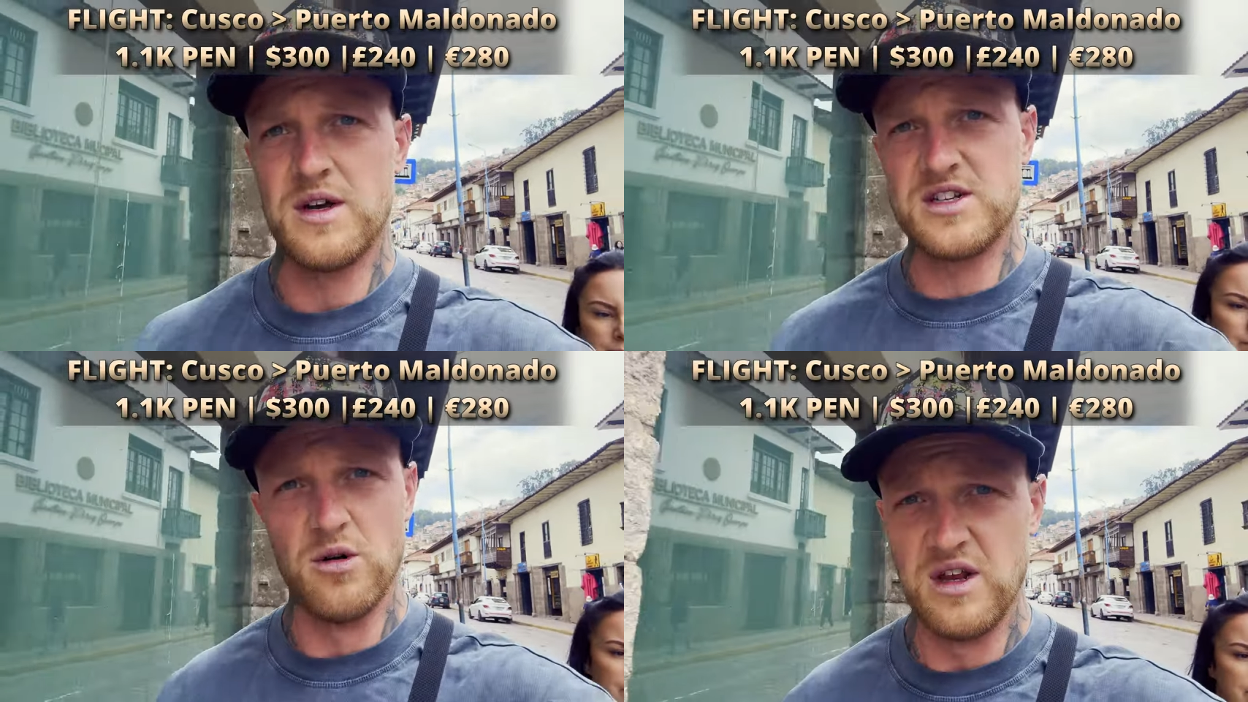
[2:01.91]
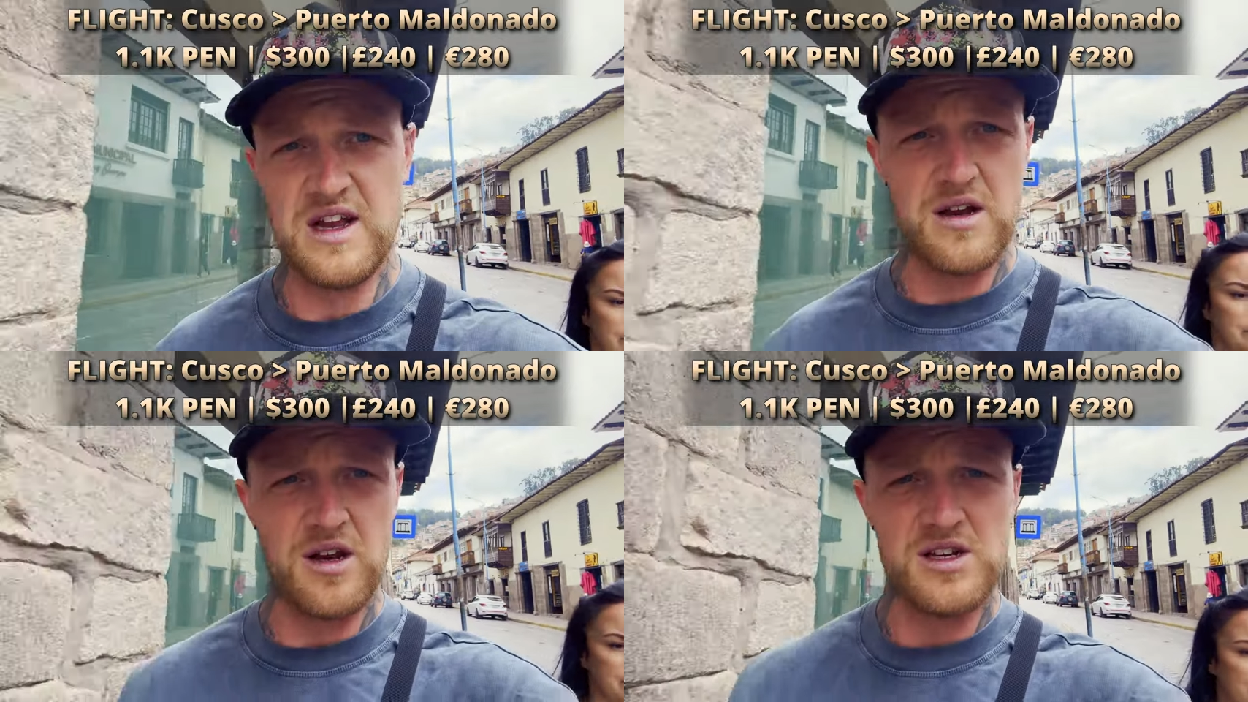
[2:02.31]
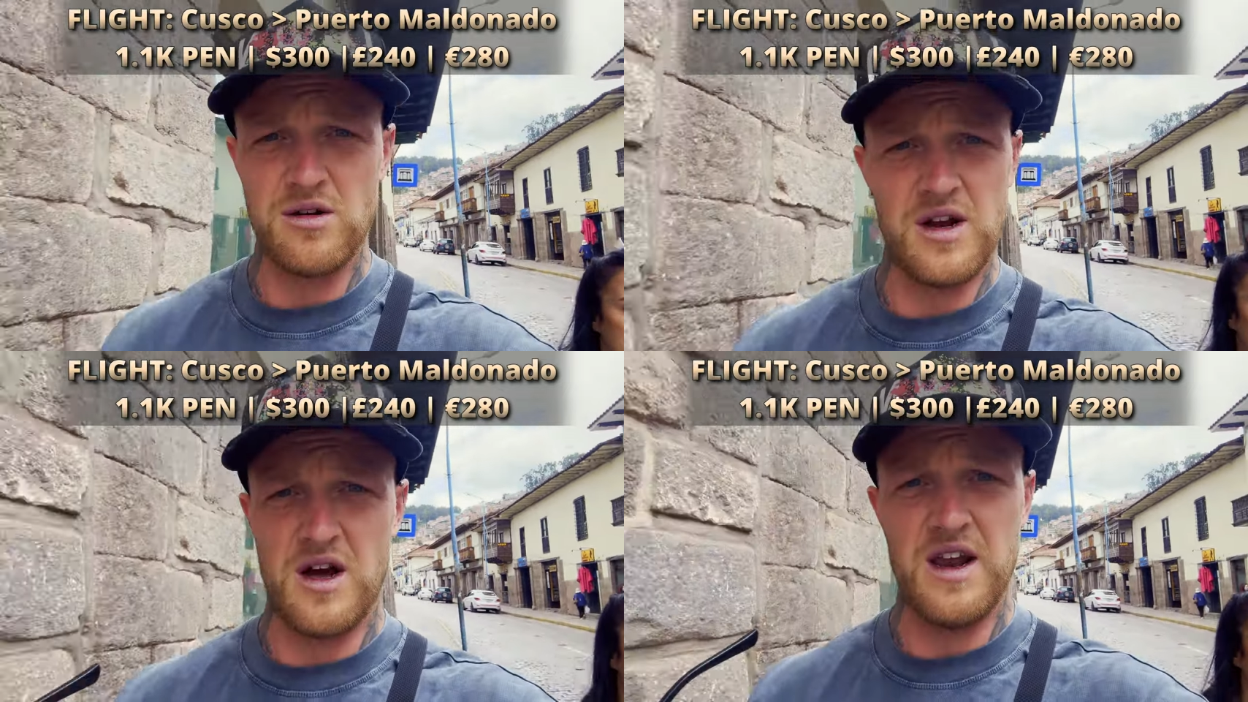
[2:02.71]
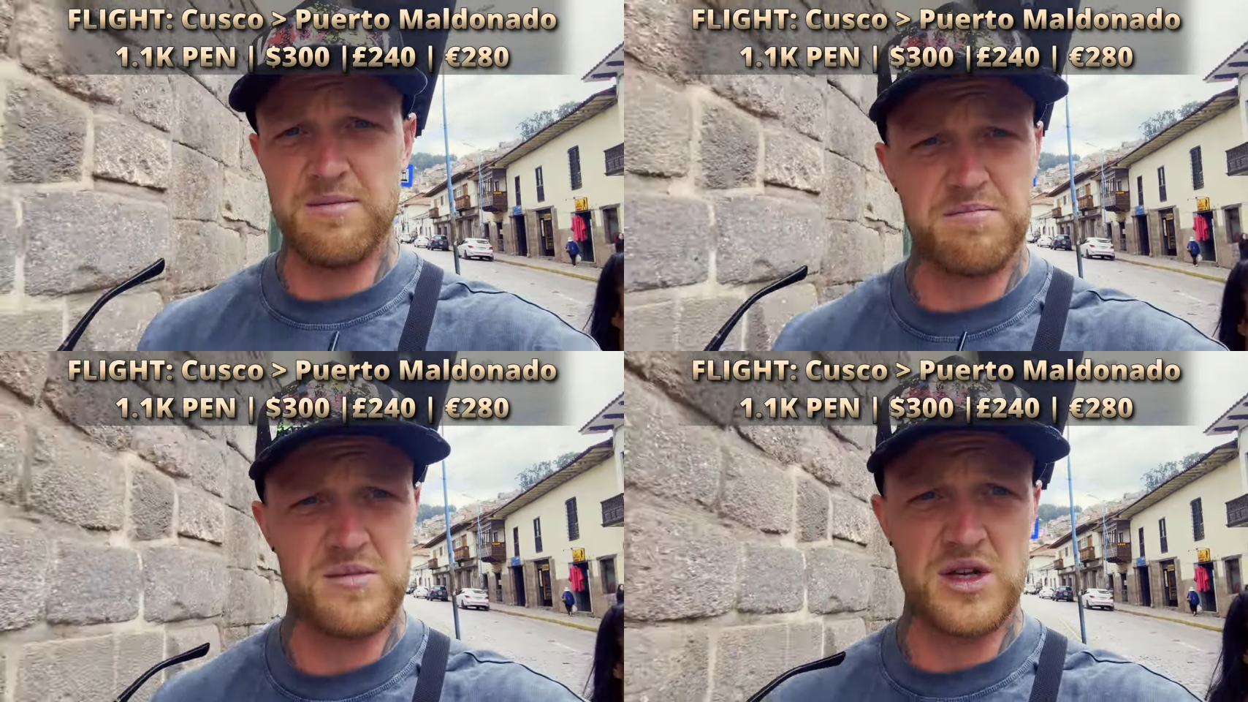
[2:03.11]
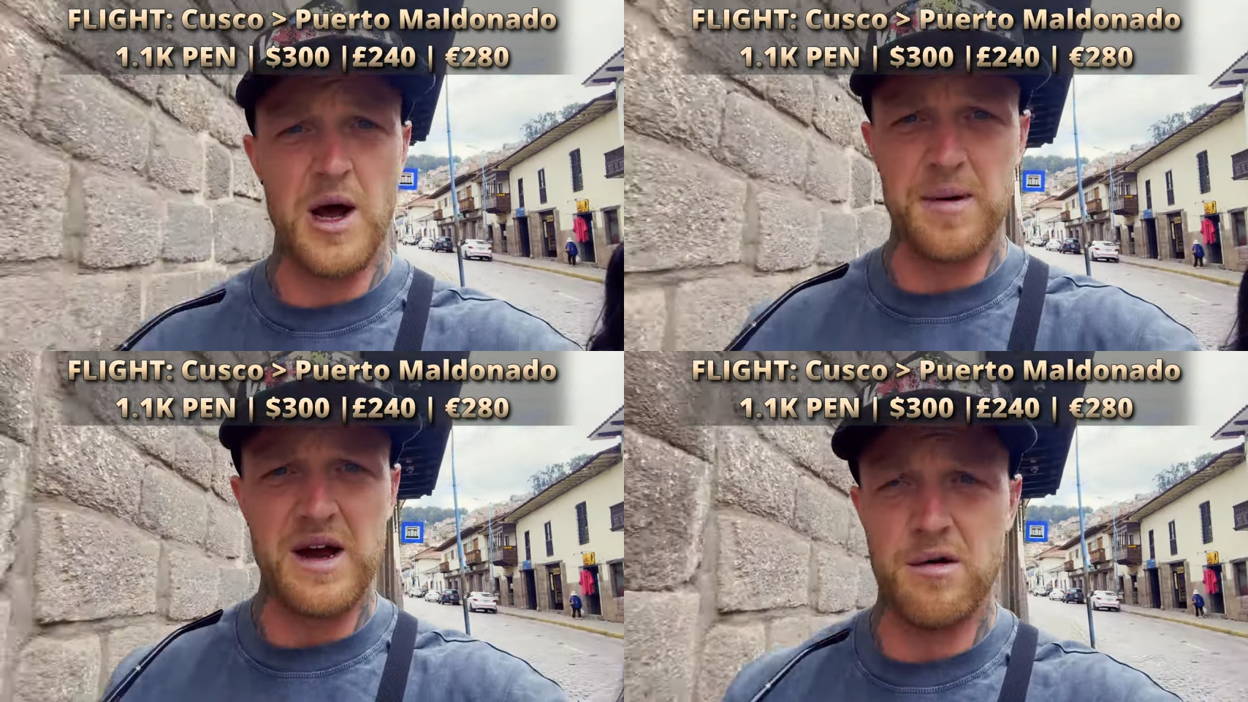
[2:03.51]
It's only like a
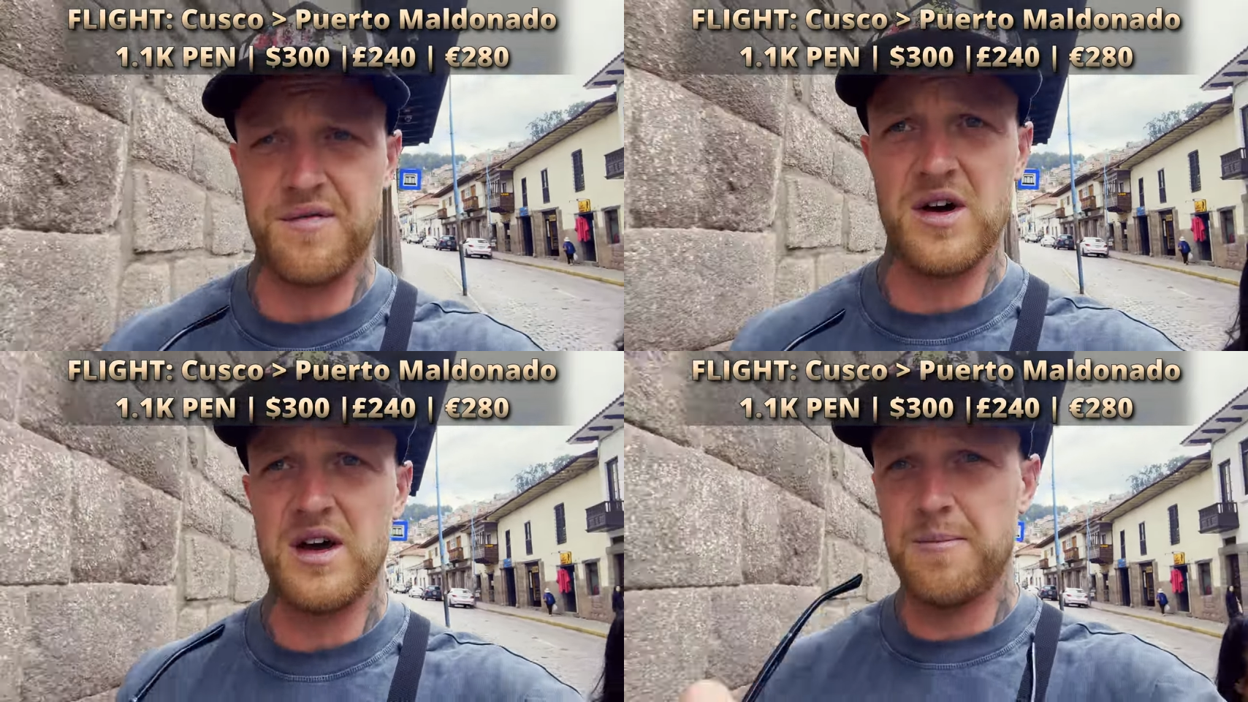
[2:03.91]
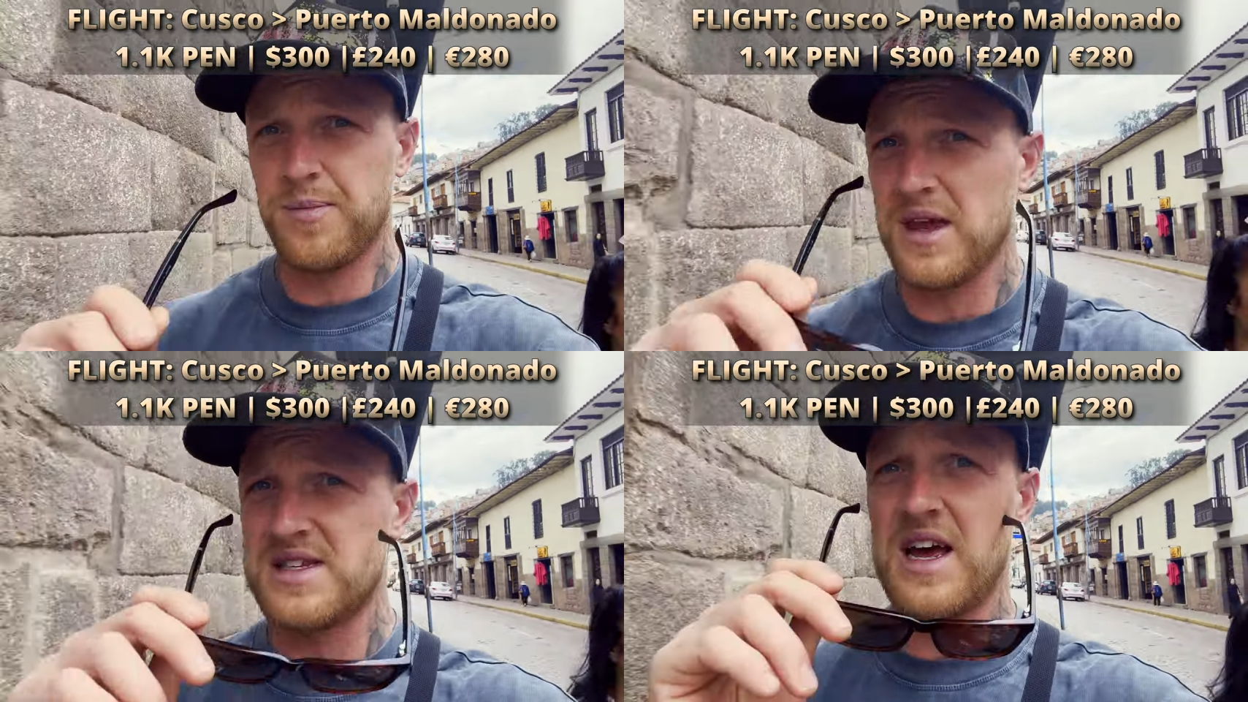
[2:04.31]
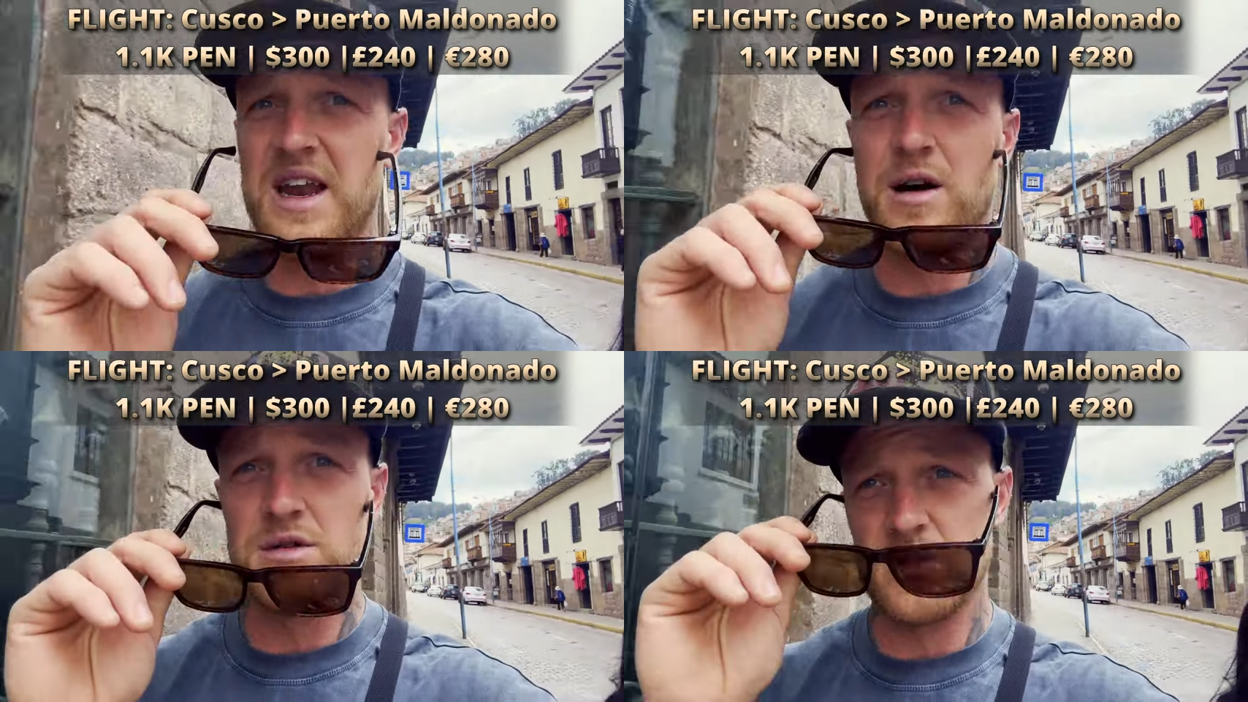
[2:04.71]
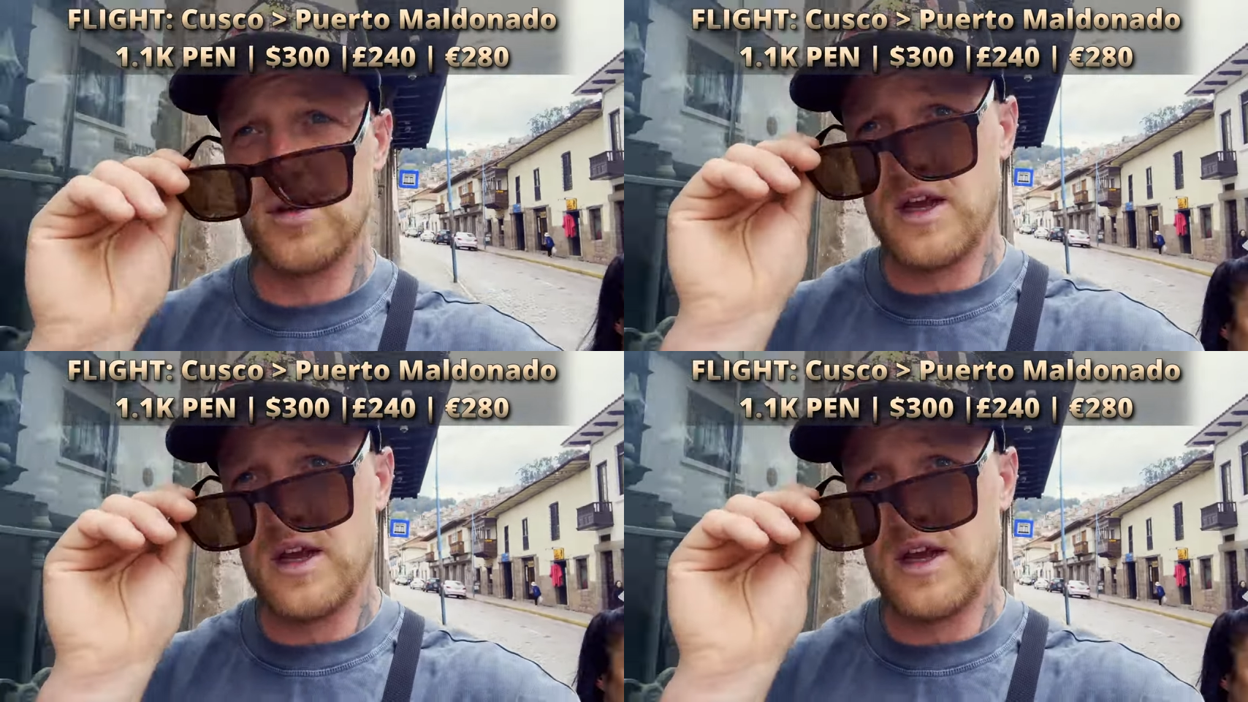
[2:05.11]
couple hour flight. It's 10 hours on